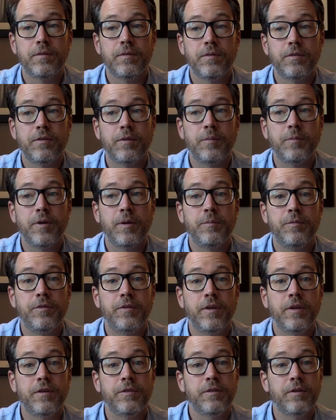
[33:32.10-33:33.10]
Sometimes
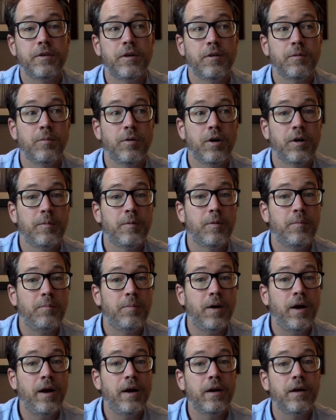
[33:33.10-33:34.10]
things that are brought about
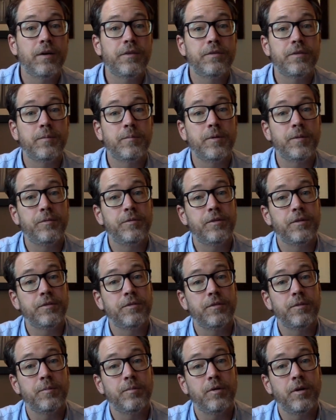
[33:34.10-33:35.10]
by us, sometimes things
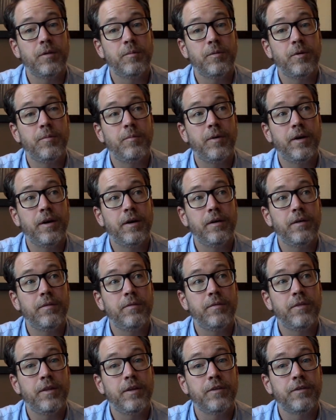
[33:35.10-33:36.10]
that are brought about by
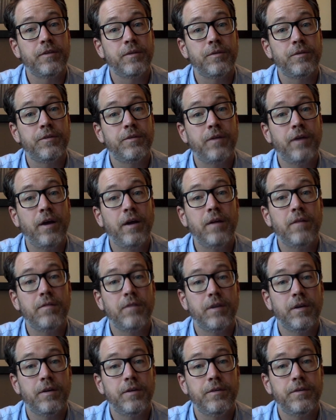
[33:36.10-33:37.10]
things outside of
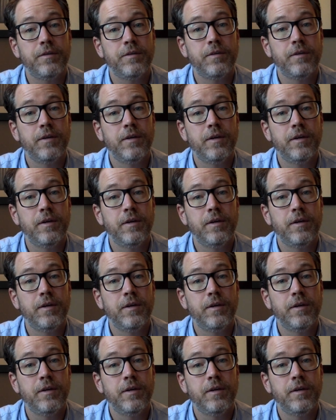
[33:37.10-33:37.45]
us,